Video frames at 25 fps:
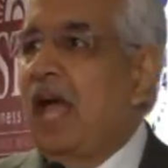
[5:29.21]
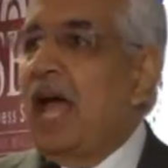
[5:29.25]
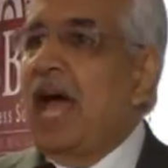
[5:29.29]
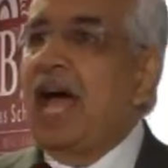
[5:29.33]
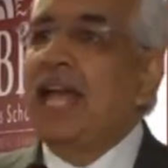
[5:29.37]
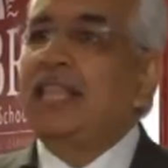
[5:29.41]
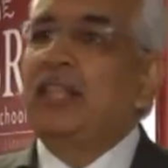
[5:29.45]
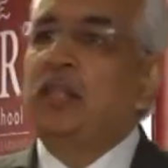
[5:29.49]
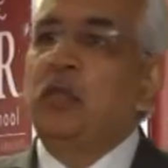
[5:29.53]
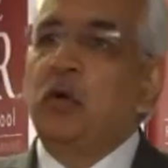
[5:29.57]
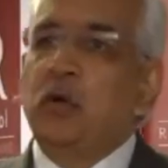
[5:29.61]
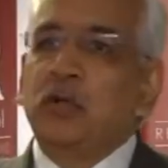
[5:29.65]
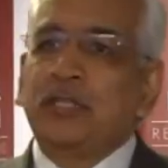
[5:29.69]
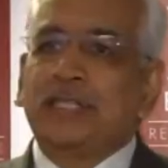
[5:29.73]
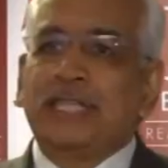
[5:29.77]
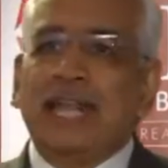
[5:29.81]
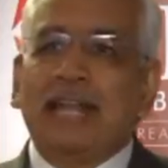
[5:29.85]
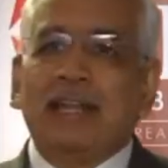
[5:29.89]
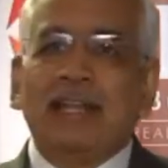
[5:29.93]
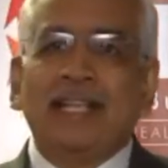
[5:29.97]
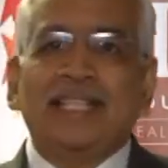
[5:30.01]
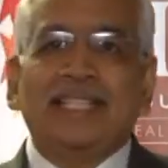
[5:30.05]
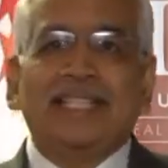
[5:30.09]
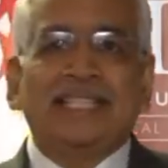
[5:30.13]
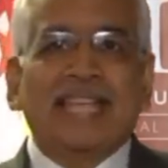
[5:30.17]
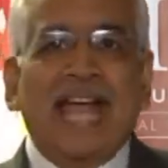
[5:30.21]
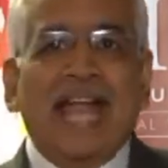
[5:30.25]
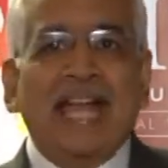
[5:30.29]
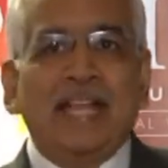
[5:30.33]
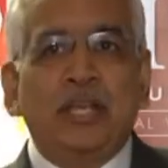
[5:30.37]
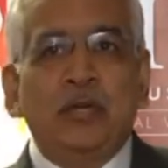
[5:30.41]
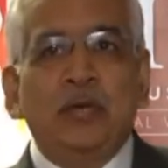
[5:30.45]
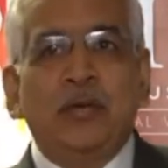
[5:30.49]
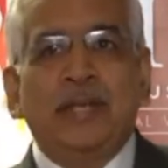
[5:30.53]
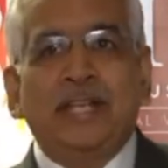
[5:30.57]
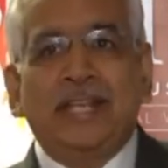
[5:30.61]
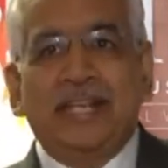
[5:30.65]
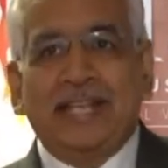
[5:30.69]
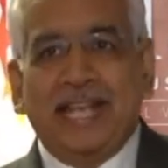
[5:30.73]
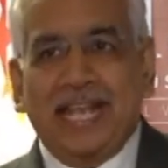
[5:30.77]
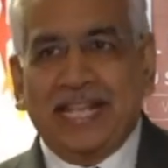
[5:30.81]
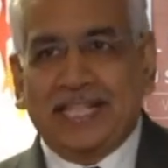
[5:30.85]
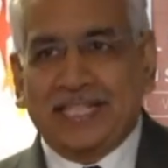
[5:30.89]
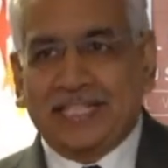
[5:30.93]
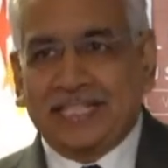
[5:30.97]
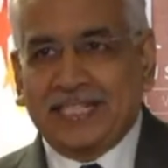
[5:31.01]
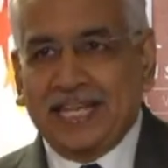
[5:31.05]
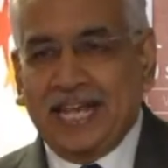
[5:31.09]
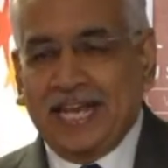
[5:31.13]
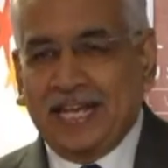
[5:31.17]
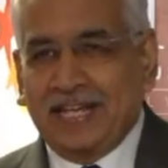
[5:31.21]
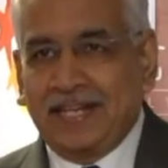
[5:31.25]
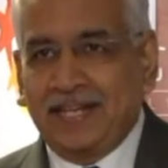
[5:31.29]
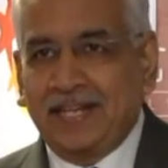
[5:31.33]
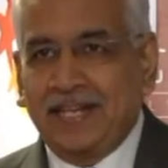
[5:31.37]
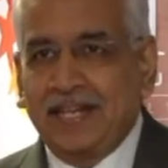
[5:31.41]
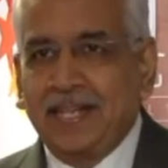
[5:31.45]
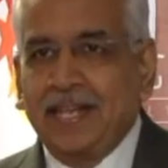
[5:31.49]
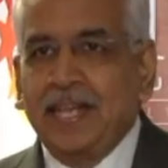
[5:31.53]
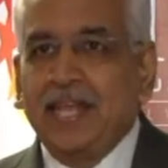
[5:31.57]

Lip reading: are those that will stand you in great stead.